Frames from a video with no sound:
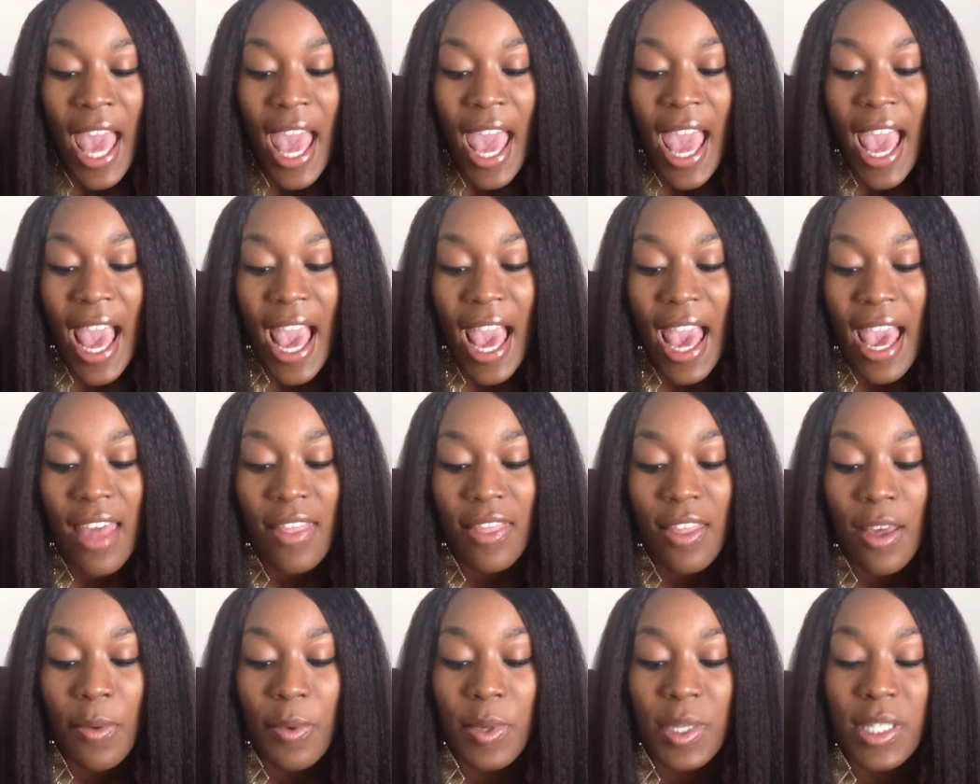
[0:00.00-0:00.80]

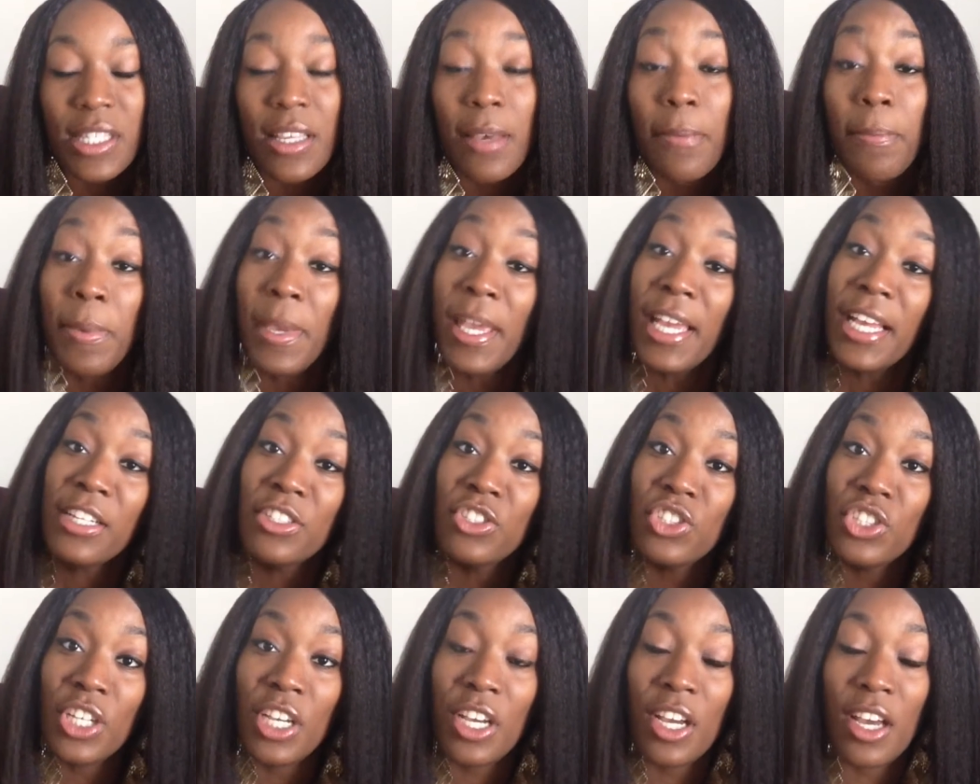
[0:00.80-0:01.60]
and there was a
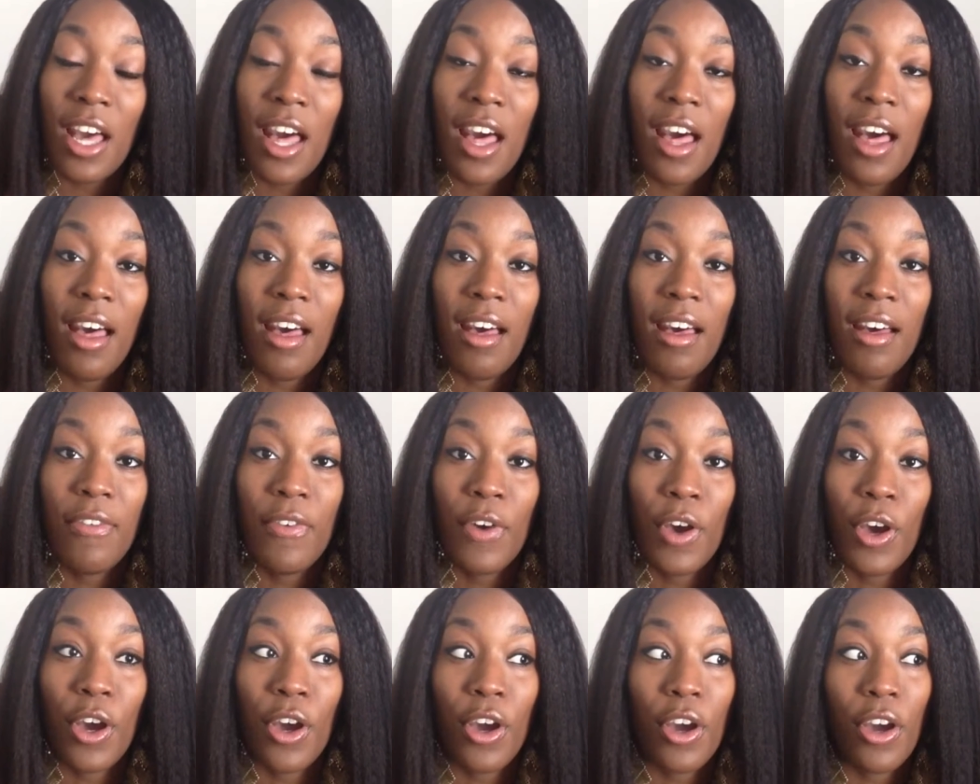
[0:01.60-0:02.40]
picture of
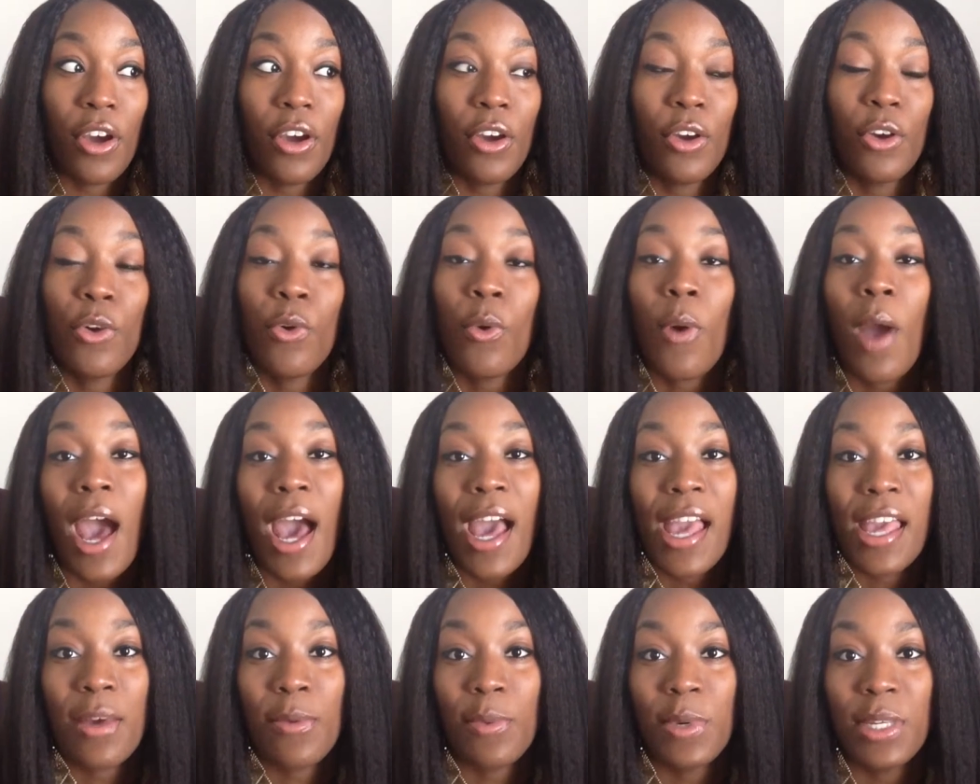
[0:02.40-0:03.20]
her
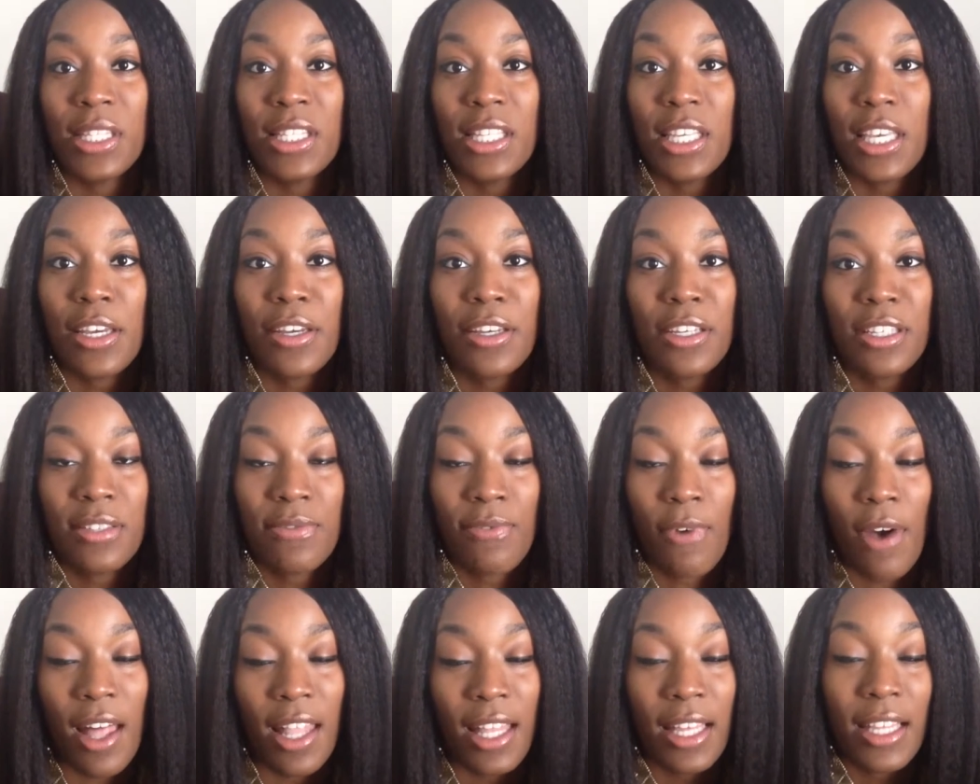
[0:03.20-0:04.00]
crying with tears
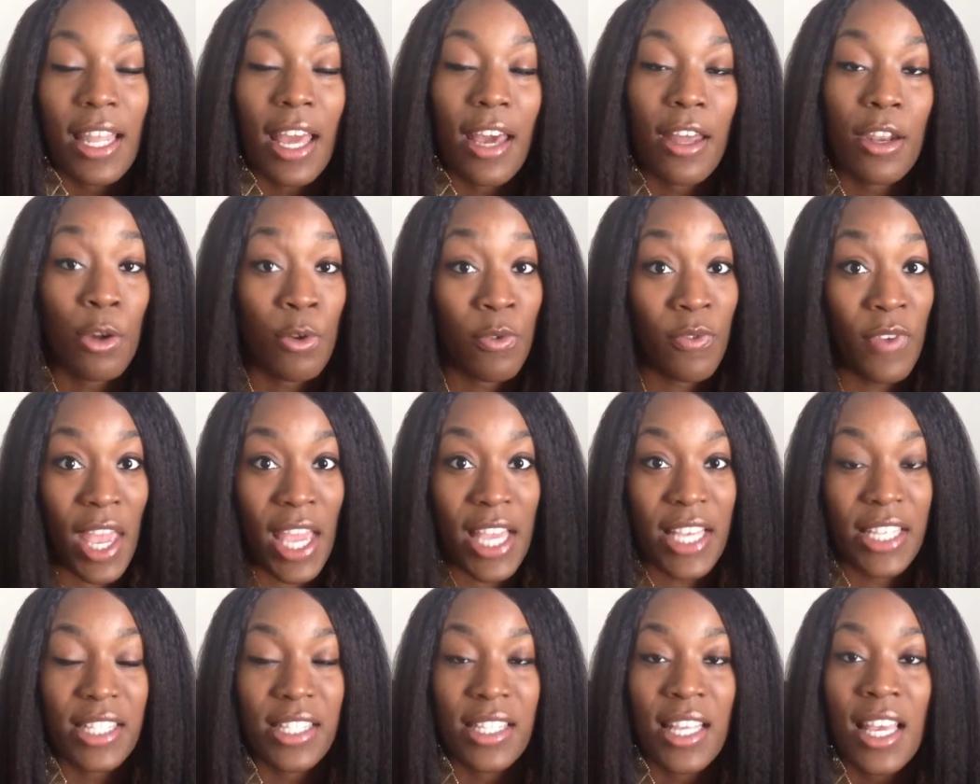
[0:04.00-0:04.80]
falling down her
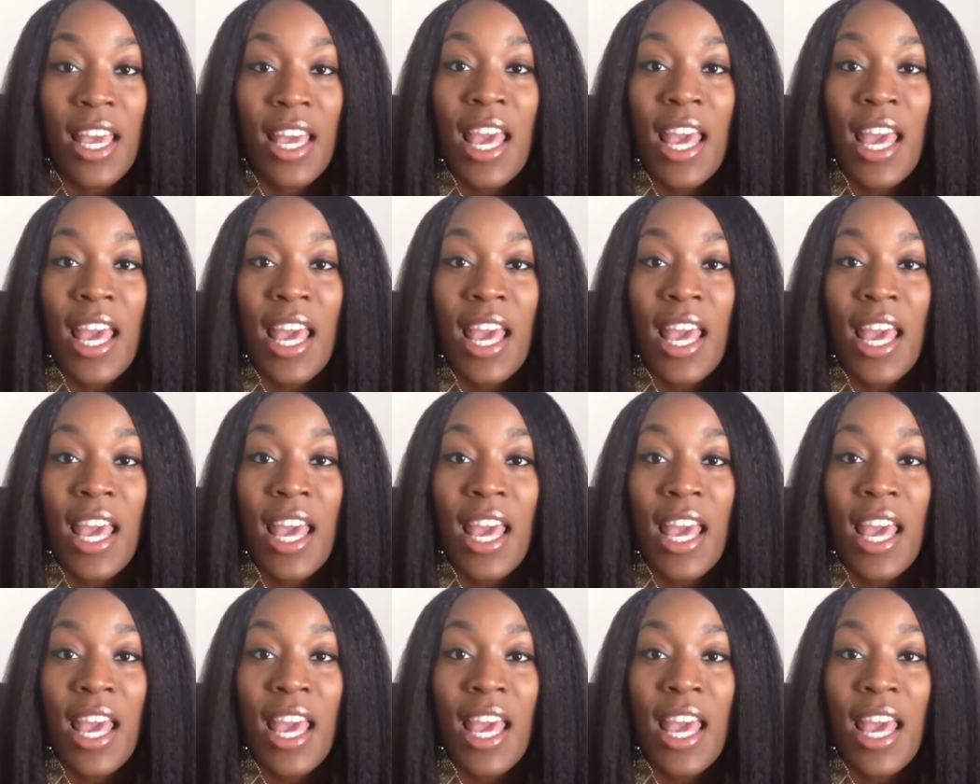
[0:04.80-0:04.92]
face.